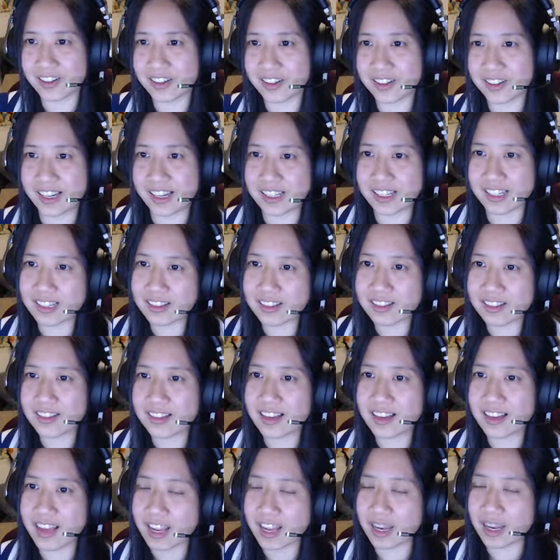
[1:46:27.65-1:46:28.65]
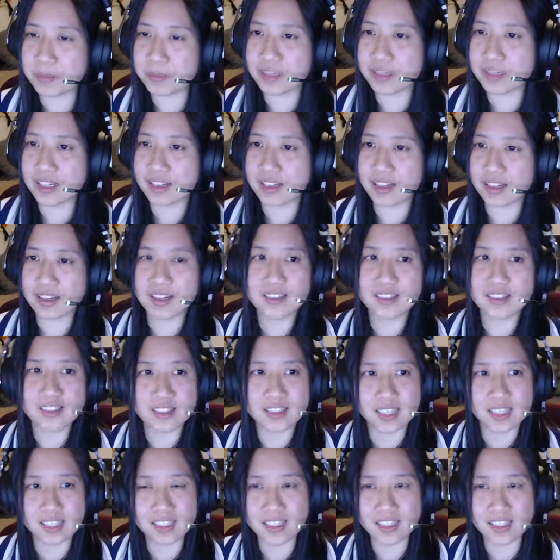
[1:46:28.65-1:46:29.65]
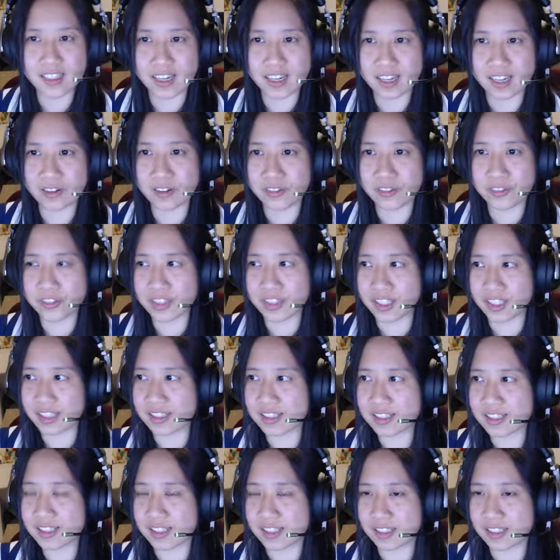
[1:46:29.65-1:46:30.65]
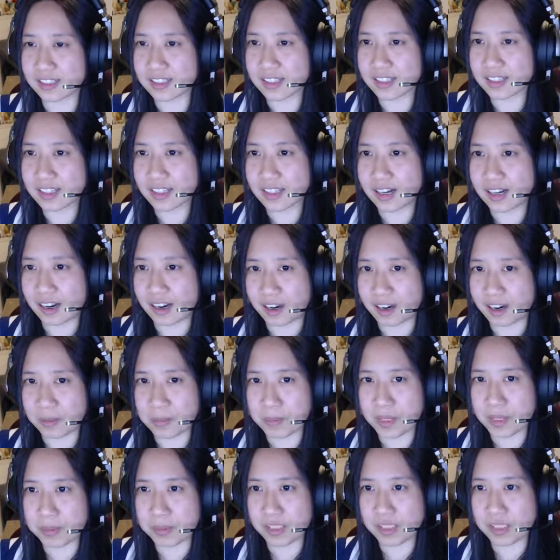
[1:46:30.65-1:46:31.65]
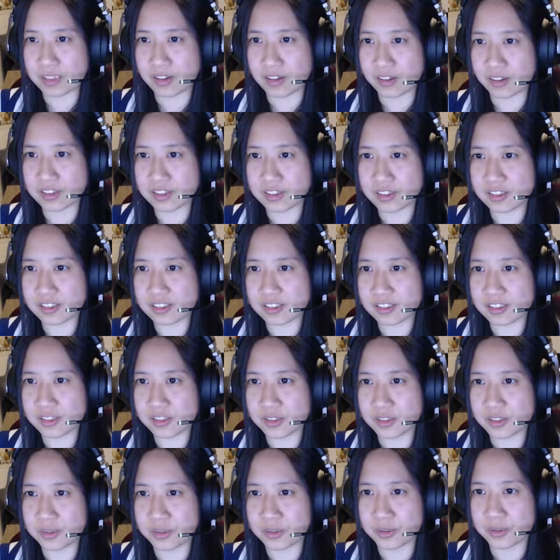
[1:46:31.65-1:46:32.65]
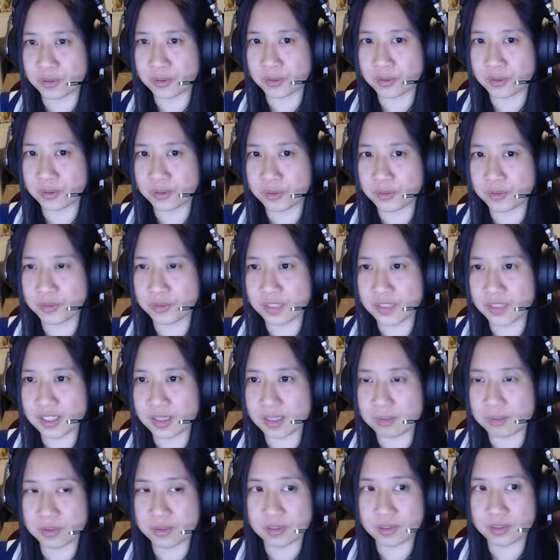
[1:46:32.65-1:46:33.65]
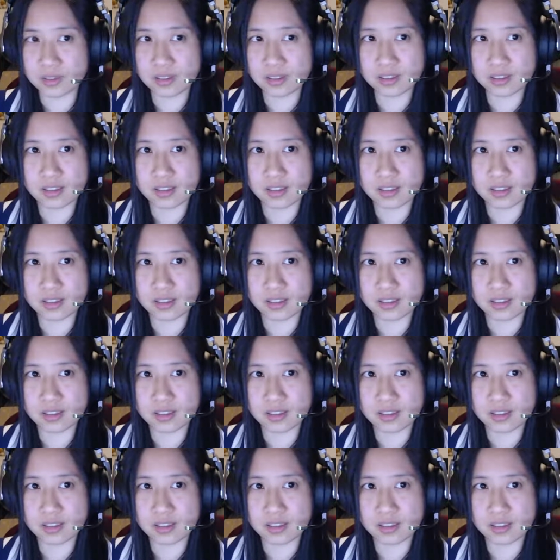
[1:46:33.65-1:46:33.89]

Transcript: like helping, taking care of things that are maybe not so visible